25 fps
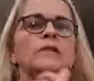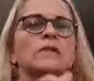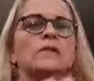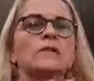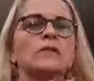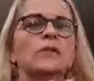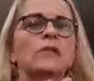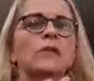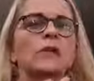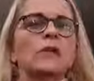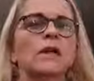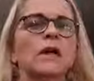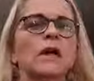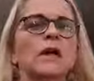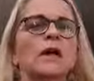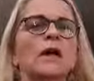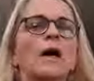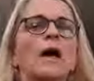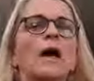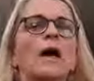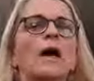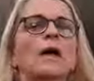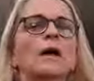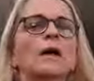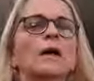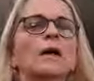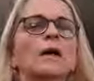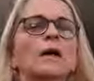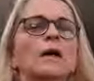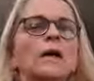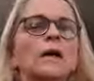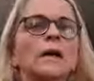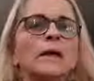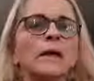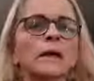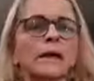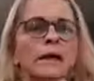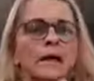So like
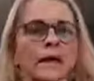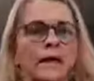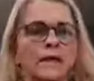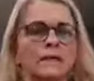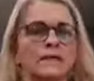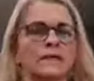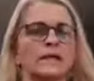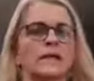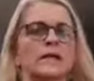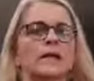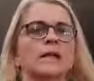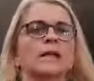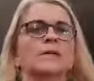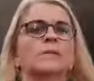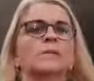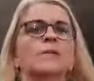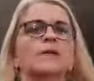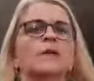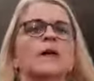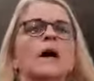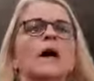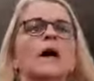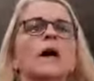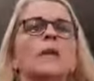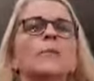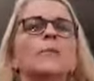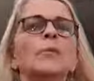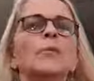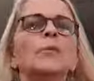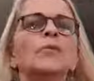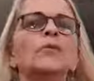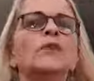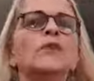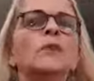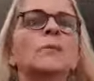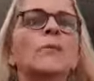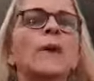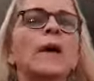you can't see it, but I'm
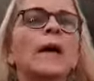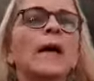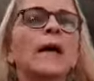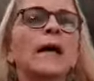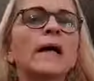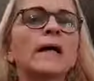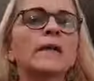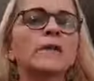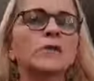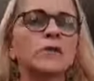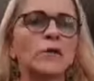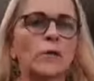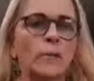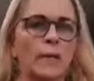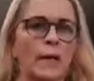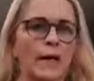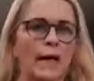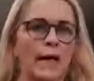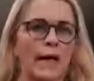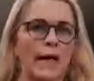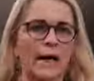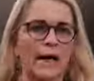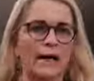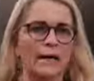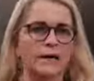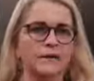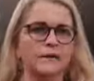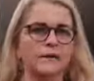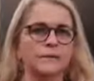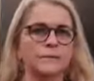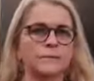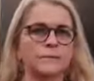putting my hands on my heart.